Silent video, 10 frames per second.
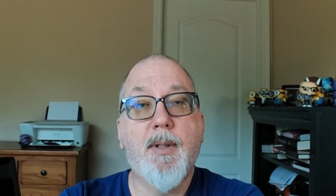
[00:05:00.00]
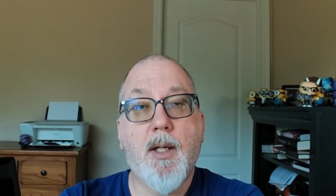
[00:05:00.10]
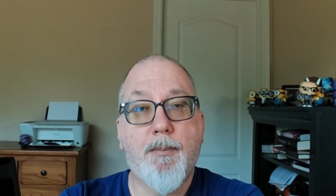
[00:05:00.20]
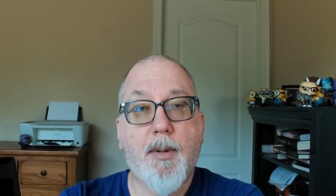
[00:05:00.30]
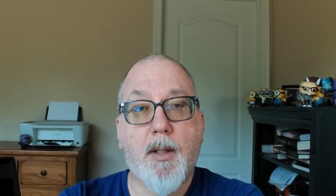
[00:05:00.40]

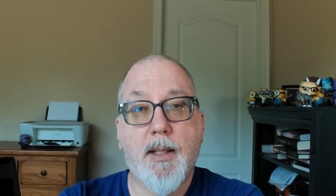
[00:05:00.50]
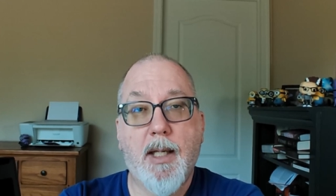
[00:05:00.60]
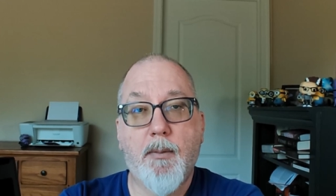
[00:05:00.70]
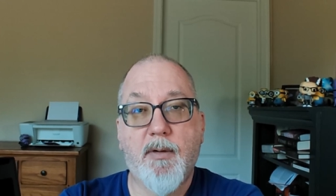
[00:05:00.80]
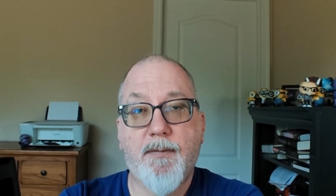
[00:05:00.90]
up all
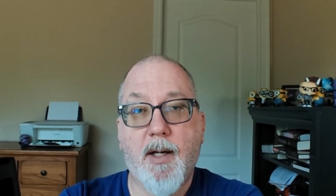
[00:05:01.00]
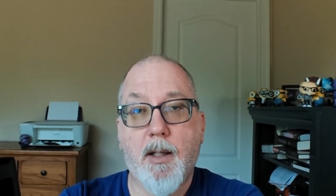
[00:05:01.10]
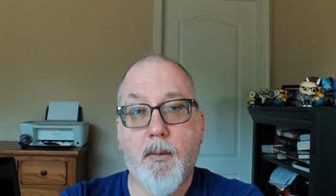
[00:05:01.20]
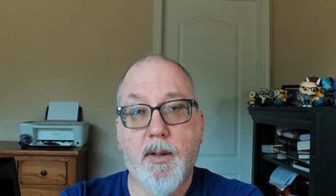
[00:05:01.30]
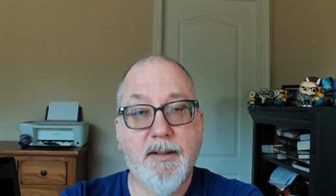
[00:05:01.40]
night with
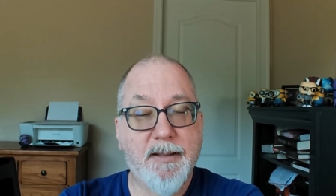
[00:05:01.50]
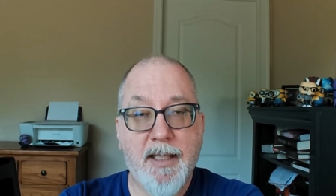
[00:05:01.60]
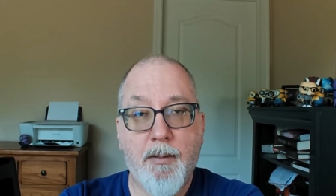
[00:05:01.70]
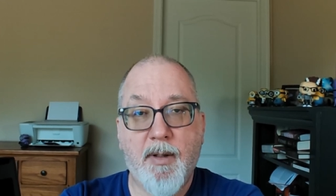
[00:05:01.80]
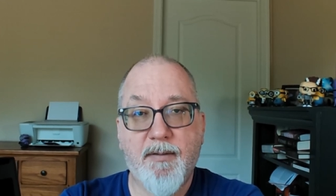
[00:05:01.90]
fireworks. It's
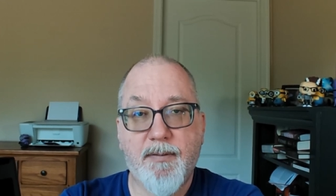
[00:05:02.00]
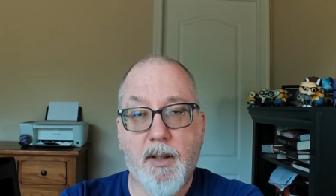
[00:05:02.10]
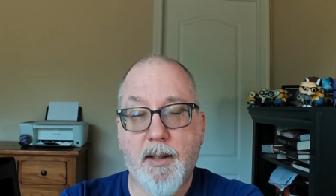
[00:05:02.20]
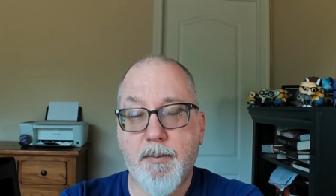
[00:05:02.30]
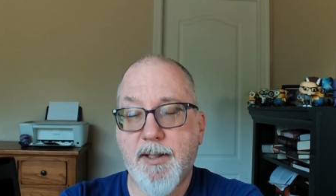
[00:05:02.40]
not my
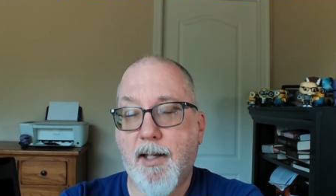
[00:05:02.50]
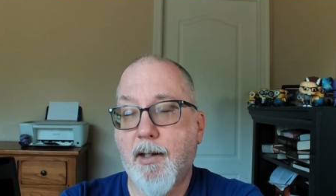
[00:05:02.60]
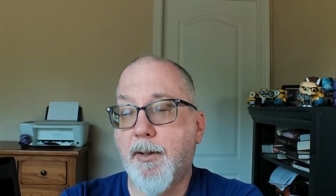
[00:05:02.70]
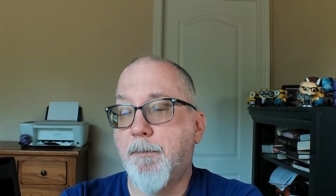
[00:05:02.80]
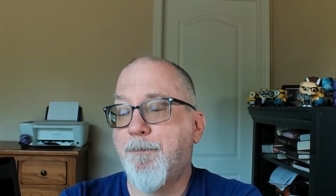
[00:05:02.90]
fault. I'm tired.